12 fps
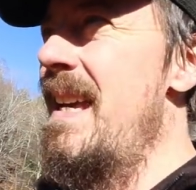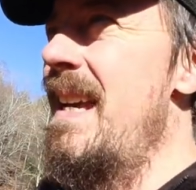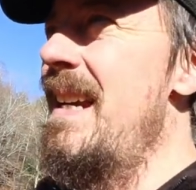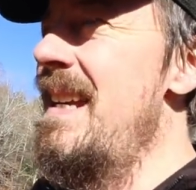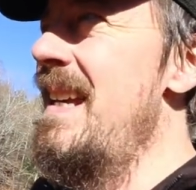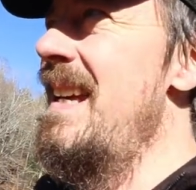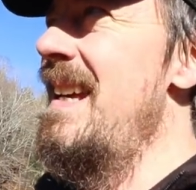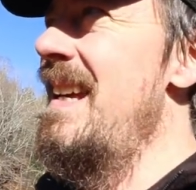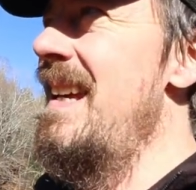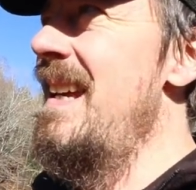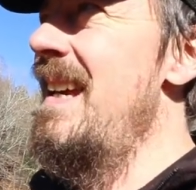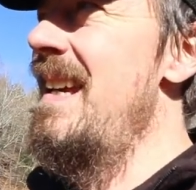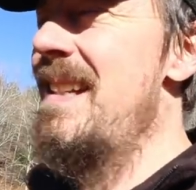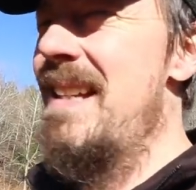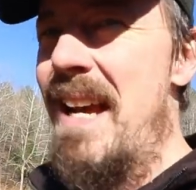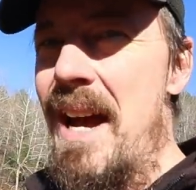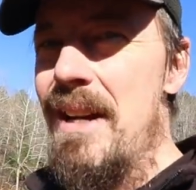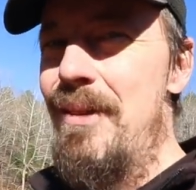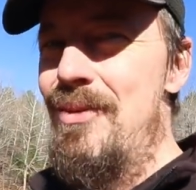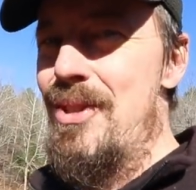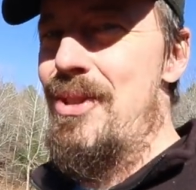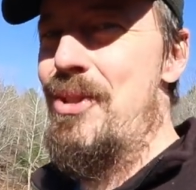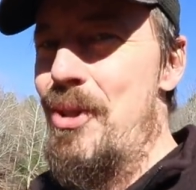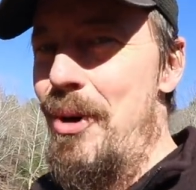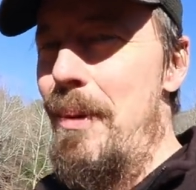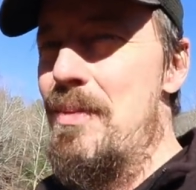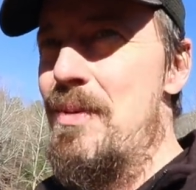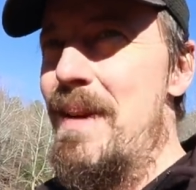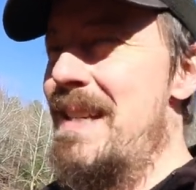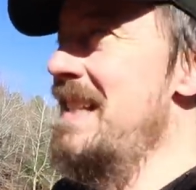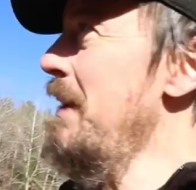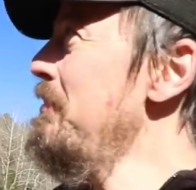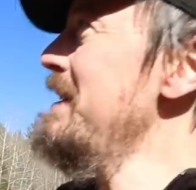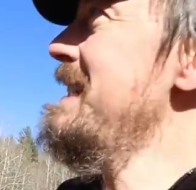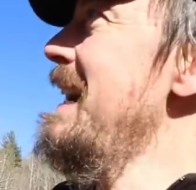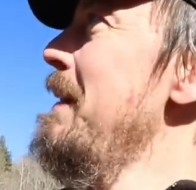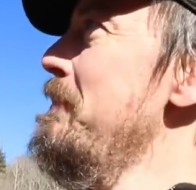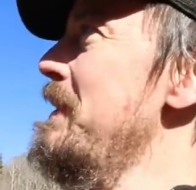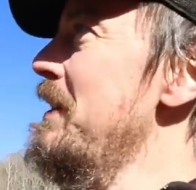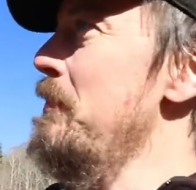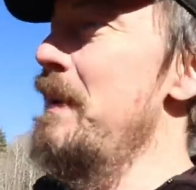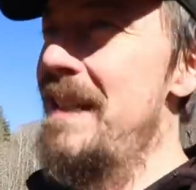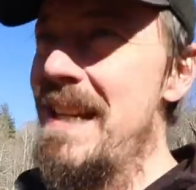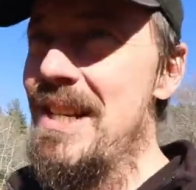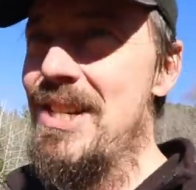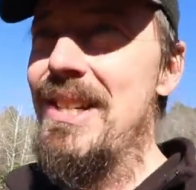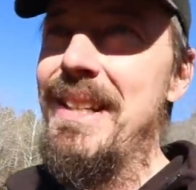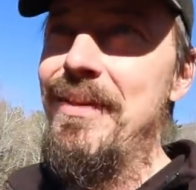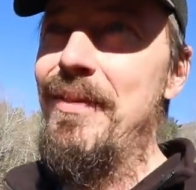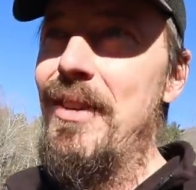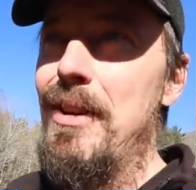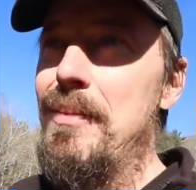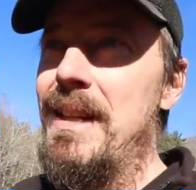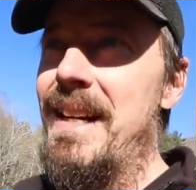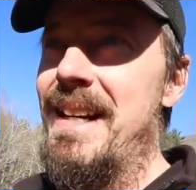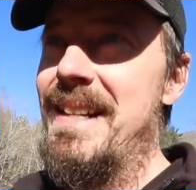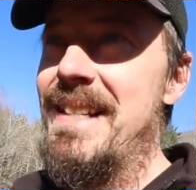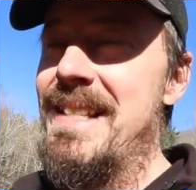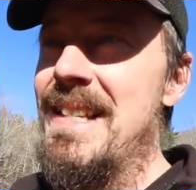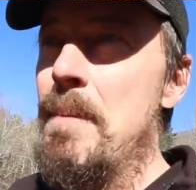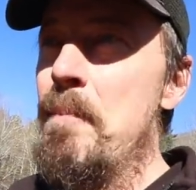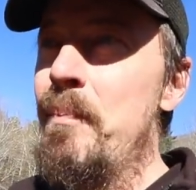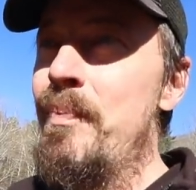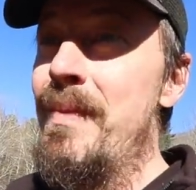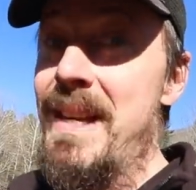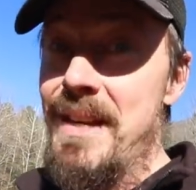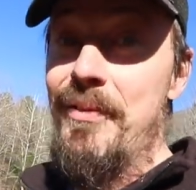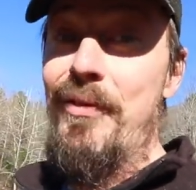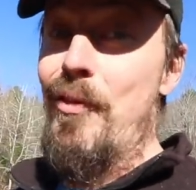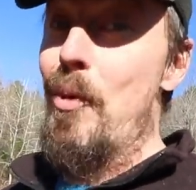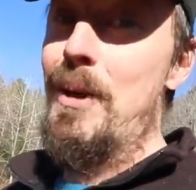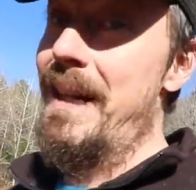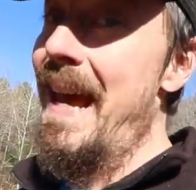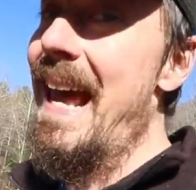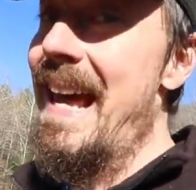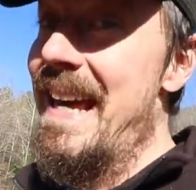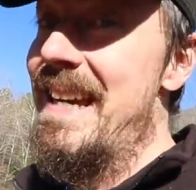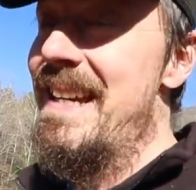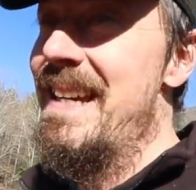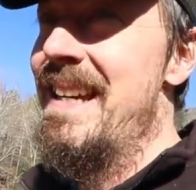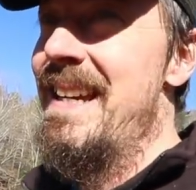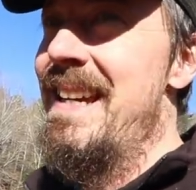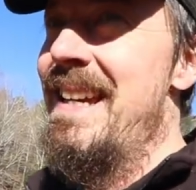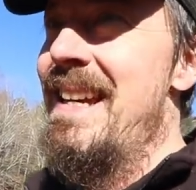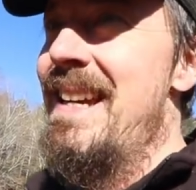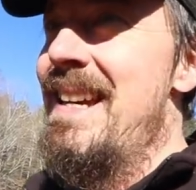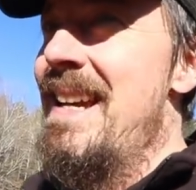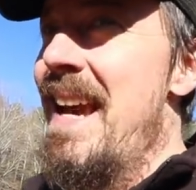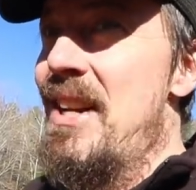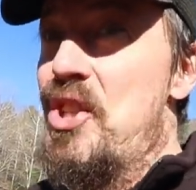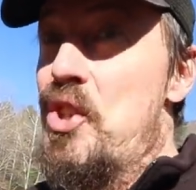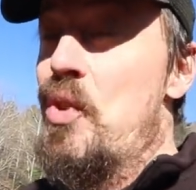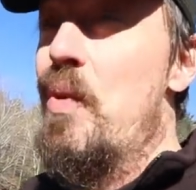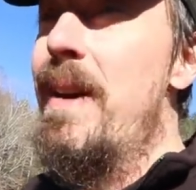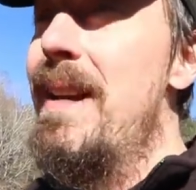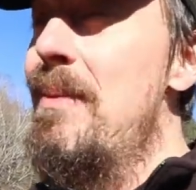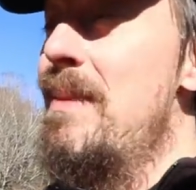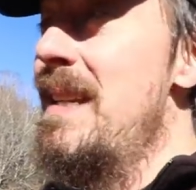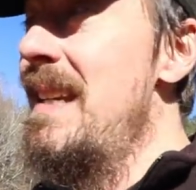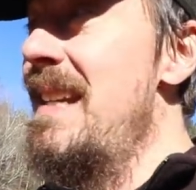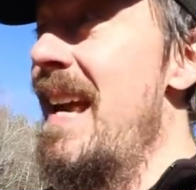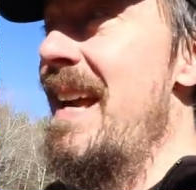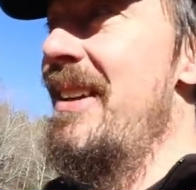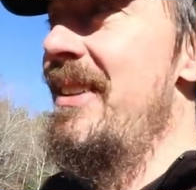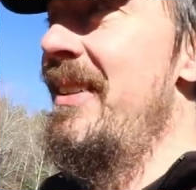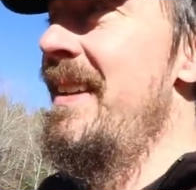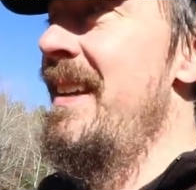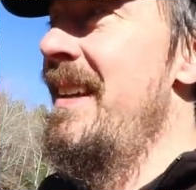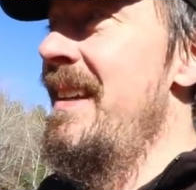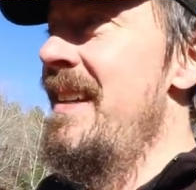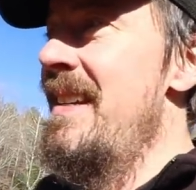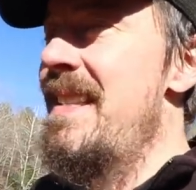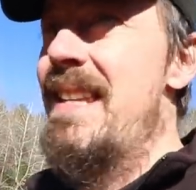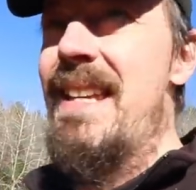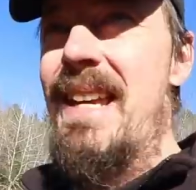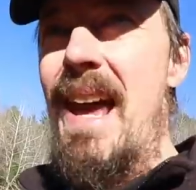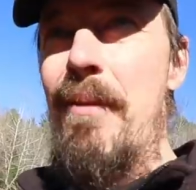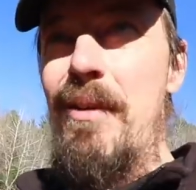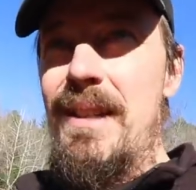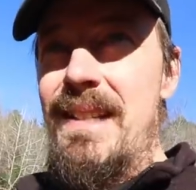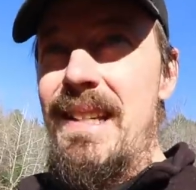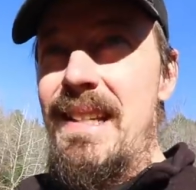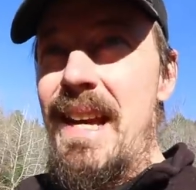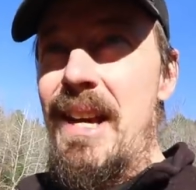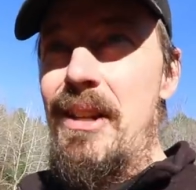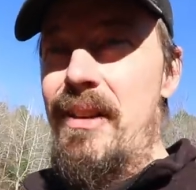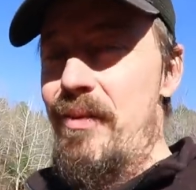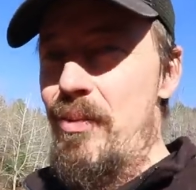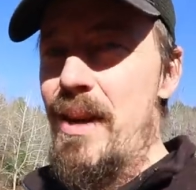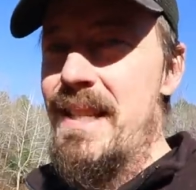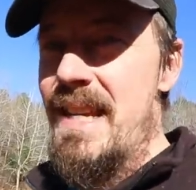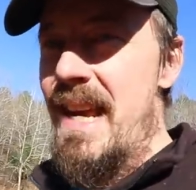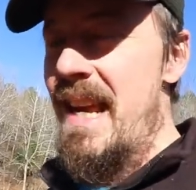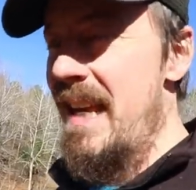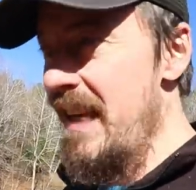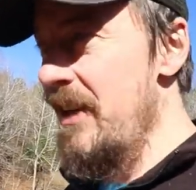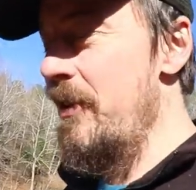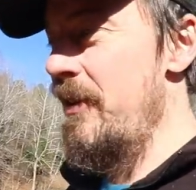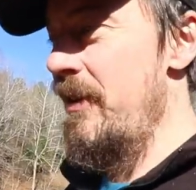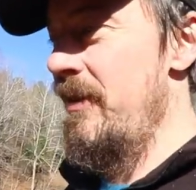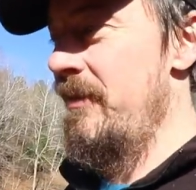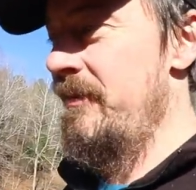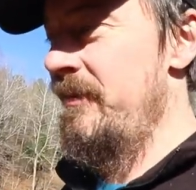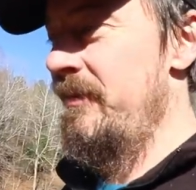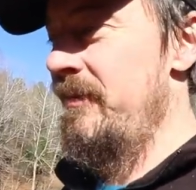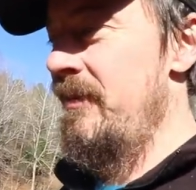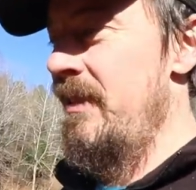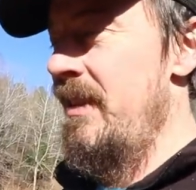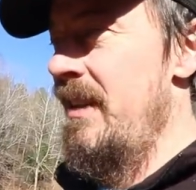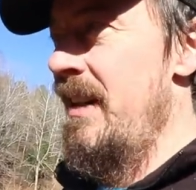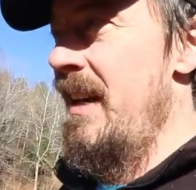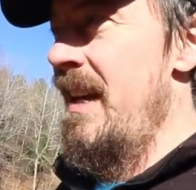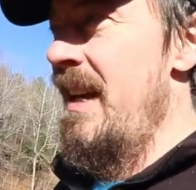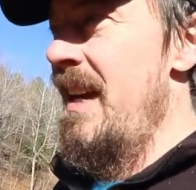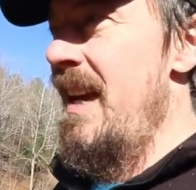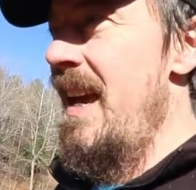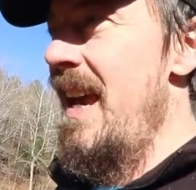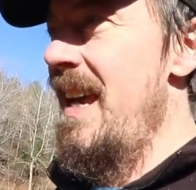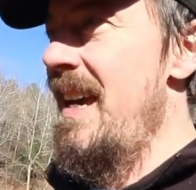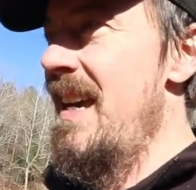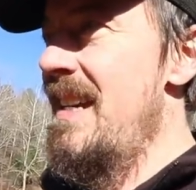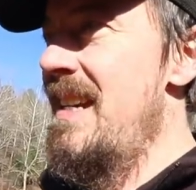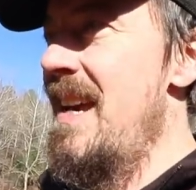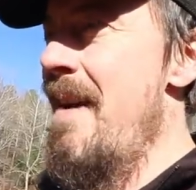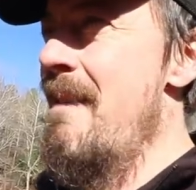it it kind of disturbs me. Someone's up there potentially filming us in 4K, extreme detail, seeing every detail of what's here. And